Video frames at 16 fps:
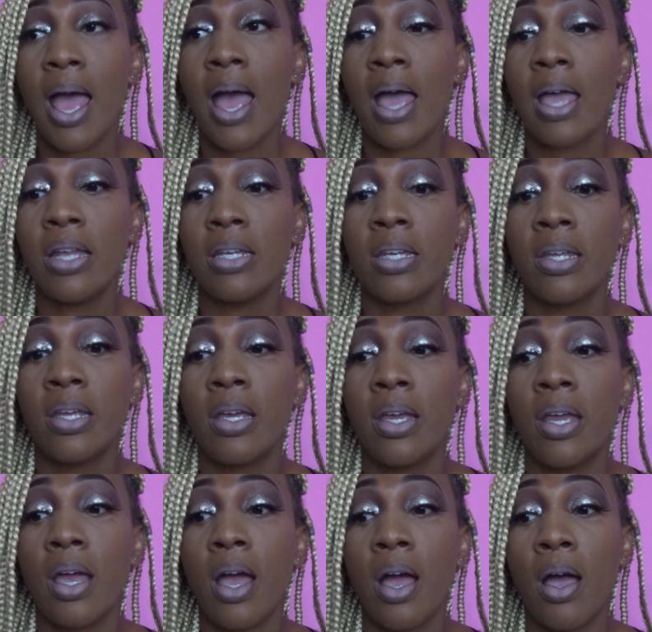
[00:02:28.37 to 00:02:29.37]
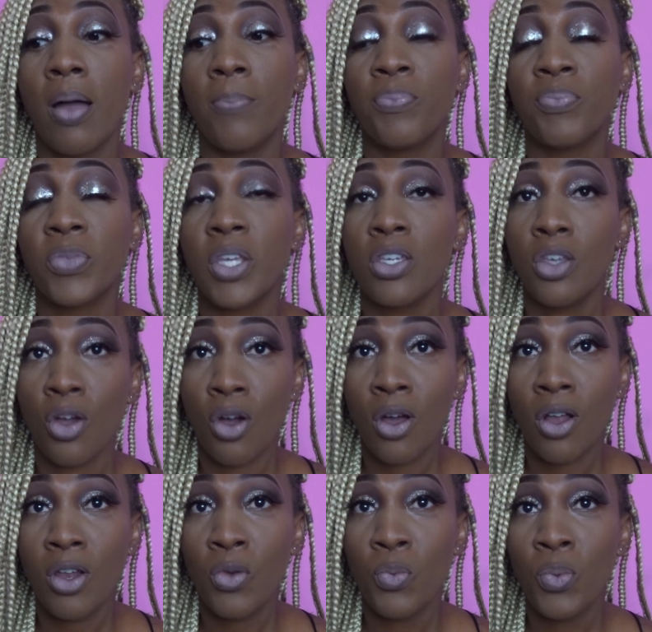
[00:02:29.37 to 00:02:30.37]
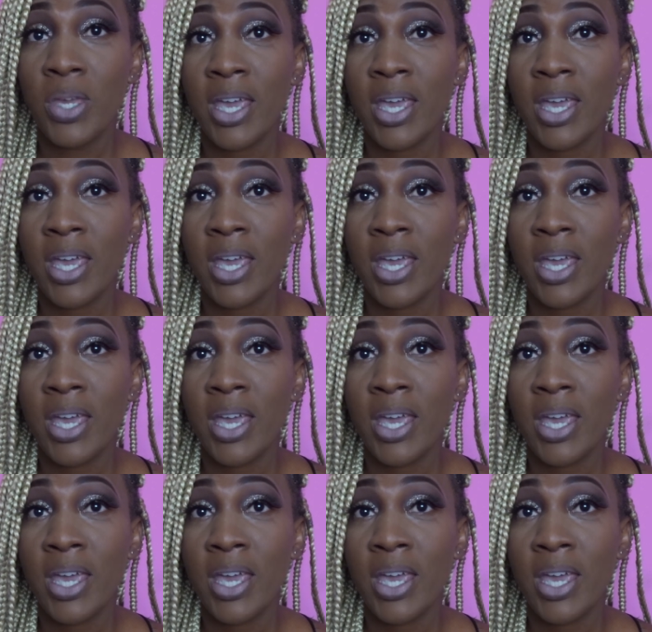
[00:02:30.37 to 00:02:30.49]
And y'all,